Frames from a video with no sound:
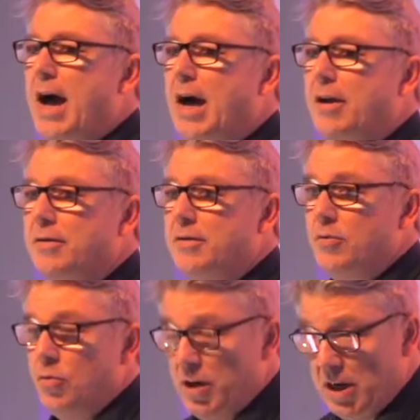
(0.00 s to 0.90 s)
and
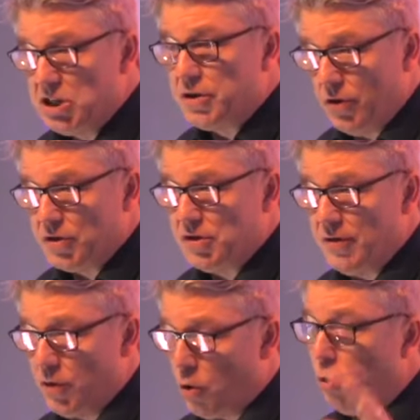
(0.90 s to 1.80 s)
each of us,
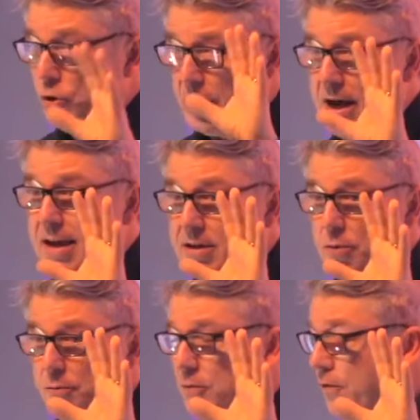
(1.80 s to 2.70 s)
if we hold our hands up